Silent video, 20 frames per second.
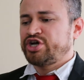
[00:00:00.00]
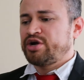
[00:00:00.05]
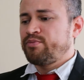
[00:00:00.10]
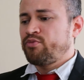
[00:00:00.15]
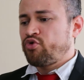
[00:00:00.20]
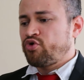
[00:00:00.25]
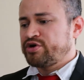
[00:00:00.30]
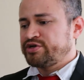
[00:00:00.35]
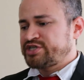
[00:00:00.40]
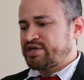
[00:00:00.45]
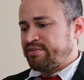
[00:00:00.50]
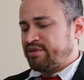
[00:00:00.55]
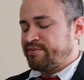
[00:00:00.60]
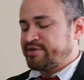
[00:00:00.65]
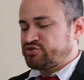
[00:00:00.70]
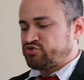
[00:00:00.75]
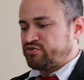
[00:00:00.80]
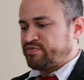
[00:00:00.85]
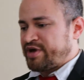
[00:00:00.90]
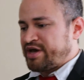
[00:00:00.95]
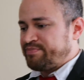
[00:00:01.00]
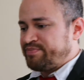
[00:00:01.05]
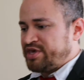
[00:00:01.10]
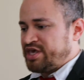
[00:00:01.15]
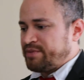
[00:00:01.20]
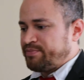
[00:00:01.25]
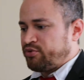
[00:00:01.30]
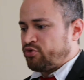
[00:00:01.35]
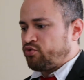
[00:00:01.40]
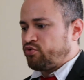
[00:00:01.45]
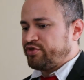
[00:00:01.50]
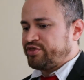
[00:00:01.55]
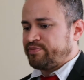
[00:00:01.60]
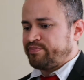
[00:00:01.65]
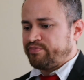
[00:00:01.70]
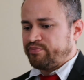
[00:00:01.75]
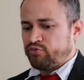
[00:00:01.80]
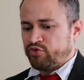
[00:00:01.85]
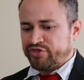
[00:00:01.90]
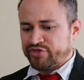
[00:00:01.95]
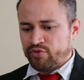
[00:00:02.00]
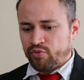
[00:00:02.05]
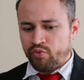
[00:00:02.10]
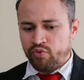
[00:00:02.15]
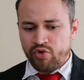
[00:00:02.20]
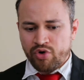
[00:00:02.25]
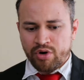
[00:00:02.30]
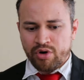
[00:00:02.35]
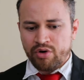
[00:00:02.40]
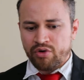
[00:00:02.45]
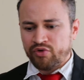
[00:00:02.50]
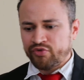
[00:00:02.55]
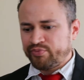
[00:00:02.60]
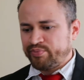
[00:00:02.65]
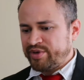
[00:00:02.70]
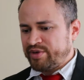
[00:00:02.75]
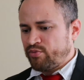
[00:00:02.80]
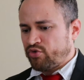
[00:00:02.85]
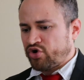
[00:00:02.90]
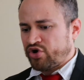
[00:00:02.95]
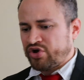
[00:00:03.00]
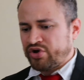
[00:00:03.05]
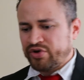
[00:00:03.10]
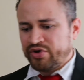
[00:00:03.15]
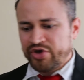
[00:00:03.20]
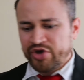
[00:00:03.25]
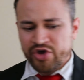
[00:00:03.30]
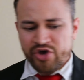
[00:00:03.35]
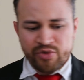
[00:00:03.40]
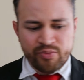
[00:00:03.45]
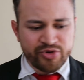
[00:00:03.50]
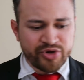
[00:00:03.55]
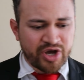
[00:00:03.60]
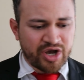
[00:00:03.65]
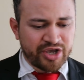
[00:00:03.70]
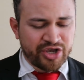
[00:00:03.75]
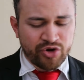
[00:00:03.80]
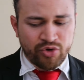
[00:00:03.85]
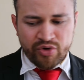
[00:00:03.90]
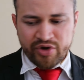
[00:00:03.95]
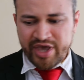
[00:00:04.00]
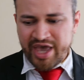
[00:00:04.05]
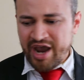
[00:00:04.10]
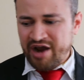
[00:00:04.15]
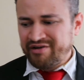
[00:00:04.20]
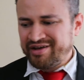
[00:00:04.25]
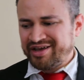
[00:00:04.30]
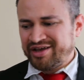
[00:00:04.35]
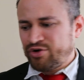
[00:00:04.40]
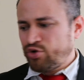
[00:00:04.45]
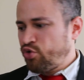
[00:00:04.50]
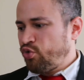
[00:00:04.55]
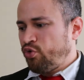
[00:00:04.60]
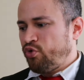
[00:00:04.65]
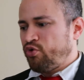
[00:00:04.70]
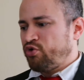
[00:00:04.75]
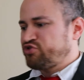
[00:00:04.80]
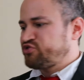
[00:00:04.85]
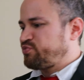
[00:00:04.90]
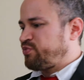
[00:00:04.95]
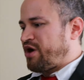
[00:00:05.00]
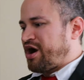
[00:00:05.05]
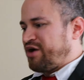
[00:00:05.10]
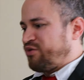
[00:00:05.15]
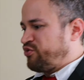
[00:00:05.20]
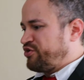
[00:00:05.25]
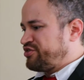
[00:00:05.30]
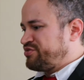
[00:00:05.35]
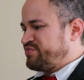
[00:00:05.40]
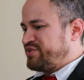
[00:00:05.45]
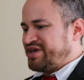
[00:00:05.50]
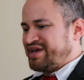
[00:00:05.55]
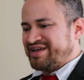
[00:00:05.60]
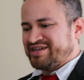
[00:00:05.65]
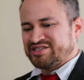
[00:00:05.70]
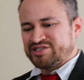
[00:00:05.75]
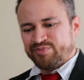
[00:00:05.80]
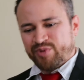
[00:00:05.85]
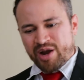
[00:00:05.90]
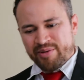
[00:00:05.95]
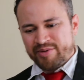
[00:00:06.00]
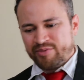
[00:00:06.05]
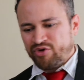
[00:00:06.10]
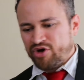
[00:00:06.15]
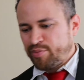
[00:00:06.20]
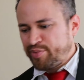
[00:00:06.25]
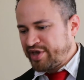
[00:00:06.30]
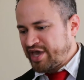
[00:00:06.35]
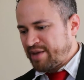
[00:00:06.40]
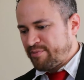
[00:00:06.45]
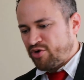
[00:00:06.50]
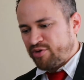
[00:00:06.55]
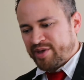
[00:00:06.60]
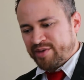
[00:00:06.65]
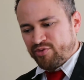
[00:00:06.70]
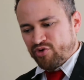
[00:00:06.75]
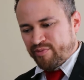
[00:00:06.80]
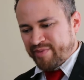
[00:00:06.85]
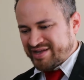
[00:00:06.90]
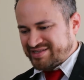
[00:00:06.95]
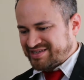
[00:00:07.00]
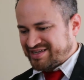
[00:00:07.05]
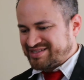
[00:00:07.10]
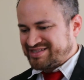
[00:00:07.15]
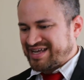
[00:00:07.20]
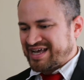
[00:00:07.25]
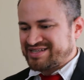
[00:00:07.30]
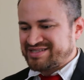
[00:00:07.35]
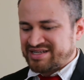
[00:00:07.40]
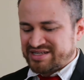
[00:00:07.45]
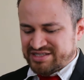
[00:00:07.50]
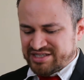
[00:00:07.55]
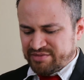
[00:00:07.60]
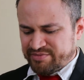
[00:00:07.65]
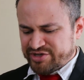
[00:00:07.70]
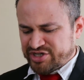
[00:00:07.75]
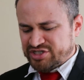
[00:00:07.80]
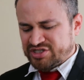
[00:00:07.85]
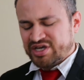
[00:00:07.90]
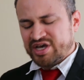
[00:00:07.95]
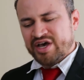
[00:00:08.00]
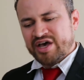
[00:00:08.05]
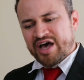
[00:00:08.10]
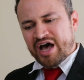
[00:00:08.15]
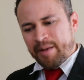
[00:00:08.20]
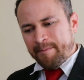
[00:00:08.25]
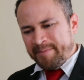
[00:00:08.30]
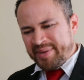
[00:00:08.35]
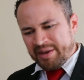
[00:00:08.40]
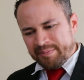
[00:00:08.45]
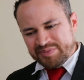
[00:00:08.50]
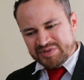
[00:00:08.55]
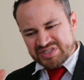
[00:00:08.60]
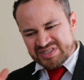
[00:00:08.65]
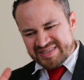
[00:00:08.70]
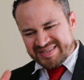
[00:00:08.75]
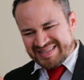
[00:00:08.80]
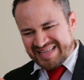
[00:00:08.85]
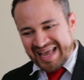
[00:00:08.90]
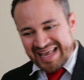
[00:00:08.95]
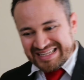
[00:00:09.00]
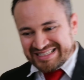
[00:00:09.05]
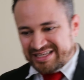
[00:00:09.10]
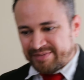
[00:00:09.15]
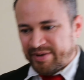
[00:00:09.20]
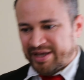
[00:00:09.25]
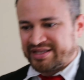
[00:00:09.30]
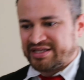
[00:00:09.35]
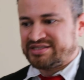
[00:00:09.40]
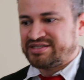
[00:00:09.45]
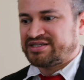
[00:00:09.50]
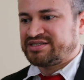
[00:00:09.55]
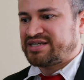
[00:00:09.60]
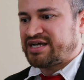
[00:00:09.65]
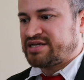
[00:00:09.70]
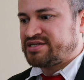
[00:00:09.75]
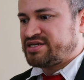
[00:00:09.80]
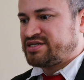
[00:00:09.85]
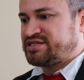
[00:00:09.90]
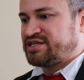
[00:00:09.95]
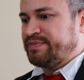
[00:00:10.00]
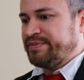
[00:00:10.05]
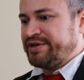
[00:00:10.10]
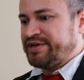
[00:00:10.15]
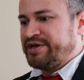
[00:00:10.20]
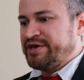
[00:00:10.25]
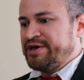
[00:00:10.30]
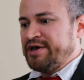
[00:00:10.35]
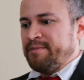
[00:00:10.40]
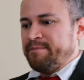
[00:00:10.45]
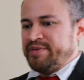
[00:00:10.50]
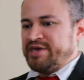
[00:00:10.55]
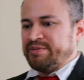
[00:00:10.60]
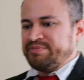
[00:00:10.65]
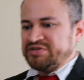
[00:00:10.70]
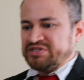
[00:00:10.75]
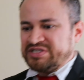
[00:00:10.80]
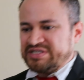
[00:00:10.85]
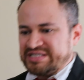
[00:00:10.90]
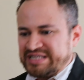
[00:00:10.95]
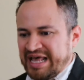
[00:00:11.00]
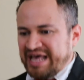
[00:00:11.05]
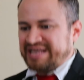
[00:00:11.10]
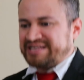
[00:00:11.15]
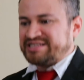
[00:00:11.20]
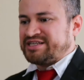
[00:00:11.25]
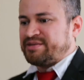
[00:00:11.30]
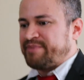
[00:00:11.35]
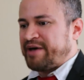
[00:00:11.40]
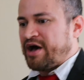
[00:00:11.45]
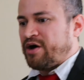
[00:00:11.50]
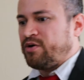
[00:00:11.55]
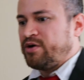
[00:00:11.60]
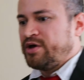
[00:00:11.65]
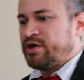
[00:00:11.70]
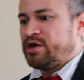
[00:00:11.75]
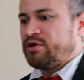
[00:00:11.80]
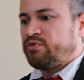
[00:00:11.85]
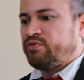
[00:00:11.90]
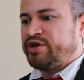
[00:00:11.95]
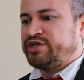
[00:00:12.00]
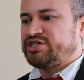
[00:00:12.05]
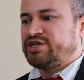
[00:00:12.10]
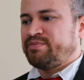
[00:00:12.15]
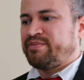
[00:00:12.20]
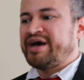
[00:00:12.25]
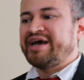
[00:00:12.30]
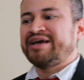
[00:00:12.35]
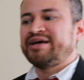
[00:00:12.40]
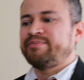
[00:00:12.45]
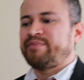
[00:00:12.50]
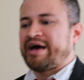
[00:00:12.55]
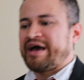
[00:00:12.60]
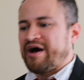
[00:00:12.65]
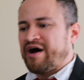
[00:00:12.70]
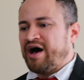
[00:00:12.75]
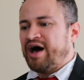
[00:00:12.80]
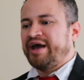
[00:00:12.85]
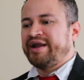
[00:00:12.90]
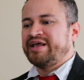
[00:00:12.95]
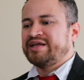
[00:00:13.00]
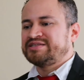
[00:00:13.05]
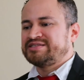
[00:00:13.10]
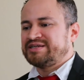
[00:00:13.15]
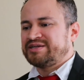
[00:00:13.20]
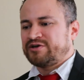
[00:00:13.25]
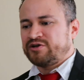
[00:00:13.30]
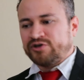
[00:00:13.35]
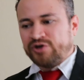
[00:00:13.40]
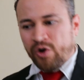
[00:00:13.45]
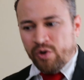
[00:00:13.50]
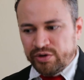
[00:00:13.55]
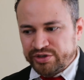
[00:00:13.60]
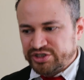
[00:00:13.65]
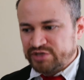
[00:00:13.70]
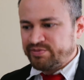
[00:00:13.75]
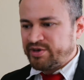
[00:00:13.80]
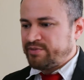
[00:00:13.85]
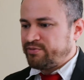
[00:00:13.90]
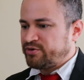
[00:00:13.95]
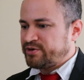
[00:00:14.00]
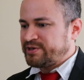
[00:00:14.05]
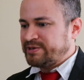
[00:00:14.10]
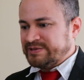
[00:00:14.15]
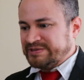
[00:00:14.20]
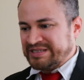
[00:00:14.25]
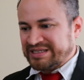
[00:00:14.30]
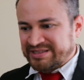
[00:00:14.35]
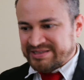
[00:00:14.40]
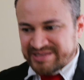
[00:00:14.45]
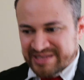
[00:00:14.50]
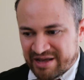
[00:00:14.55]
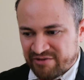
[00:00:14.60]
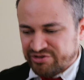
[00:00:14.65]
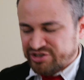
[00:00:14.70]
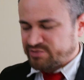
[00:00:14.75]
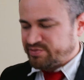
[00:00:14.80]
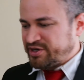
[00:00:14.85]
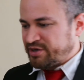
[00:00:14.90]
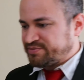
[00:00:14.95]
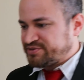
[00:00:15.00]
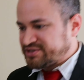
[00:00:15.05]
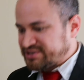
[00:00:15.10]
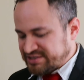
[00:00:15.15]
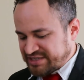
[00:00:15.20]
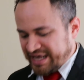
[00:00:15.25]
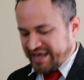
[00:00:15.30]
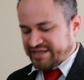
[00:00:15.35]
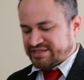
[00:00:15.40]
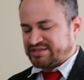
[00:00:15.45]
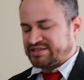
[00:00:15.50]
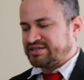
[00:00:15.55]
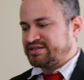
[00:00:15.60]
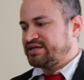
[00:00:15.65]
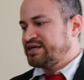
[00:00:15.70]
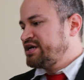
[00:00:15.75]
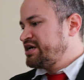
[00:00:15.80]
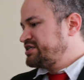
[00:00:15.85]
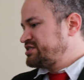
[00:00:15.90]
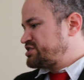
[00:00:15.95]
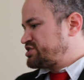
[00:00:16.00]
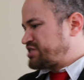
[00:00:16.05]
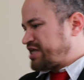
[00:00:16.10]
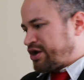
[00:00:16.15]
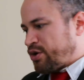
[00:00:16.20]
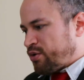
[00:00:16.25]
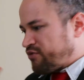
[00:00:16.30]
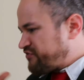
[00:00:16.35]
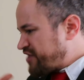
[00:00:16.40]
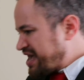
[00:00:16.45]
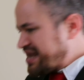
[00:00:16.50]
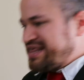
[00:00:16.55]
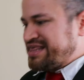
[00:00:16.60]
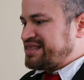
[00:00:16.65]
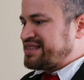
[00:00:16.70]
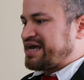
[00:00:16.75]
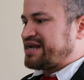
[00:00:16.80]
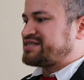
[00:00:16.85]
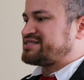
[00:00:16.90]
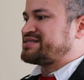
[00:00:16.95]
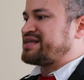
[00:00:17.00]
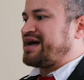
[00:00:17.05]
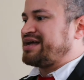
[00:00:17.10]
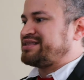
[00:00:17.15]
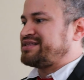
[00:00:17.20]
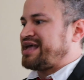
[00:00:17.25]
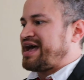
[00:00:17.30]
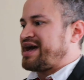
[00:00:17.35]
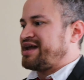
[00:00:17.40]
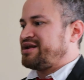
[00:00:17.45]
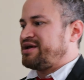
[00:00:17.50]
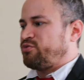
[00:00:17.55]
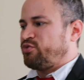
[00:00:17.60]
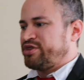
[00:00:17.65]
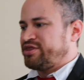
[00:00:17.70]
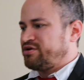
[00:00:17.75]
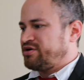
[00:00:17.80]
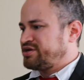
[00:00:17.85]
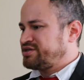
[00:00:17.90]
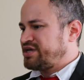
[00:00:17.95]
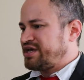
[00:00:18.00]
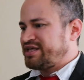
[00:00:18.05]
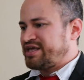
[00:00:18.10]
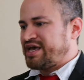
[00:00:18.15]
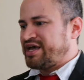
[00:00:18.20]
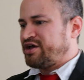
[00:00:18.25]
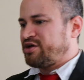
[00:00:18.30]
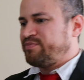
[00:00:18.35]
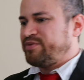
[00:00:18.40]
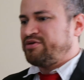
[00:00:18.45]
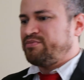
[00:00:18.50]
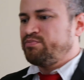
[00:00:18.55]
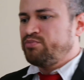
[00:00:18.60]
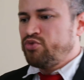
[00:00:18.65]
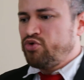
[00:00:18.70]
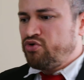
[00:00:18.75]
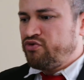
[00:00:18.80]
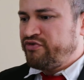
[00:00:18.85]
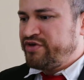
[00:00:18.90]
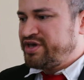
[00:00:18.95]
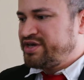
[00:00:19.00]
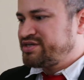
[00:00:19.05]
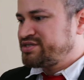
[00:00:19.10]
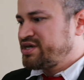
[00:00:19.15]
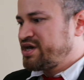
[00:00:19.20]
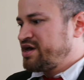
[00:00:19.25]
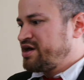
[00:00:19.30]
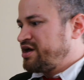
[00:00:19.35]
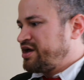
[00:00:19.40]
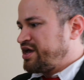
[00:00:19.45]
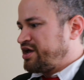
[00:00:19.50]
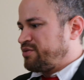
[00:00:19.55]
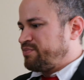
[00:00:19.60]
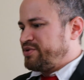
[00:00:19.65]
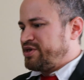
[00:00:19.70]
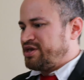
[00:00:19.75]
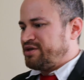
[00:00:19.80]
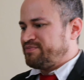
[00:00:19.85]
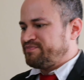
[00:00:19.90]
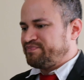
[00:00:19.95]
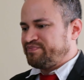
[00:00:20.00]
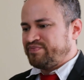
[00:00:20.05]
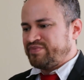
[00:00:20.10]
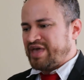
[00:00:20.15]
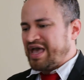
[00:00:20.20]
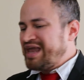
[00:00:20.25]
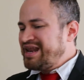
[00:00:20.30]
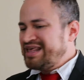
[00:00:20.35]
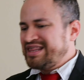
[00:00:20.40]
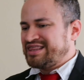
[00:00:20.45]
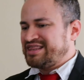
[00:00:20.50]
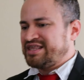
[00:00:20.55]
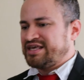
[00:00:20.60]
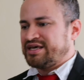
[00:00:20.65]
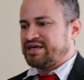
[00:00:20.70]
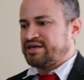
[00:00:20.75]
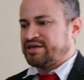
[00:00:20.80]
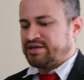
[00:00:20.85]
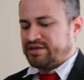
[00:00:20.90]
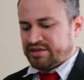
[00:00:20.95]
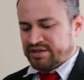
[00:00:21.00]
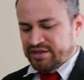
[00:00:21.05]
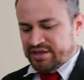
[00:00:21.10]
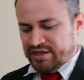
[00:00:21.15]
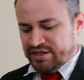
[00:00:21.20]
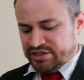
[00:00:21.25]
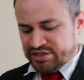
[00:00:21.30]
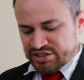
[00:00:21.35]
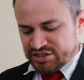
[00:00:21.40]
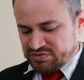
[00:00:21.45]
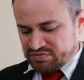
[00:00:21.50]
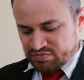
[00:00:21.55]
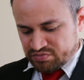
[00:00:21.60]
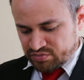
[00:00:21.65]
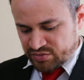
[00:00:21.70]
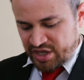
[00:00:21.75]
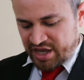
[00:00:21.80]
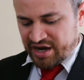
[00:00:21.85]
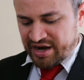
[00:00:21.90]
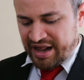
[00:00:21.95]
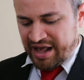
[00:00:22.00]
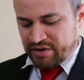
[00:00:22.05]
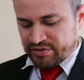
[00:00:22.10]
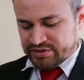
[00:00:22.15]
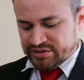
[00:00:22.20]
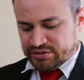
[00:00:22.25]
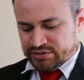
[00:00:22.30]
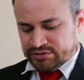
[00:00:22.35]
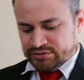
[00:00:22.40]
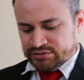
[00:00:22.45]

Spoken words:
more supplements with my people, with the world, be more, carry cool spark with me and spark people up and get more people in my success system, and just be obsessed about the success system and be obsessed about reaching my audience and coaching people to the next level. Just be obsessed and just let go of anything that is not that. Whether it could be movies, it could be anything. Just get it out.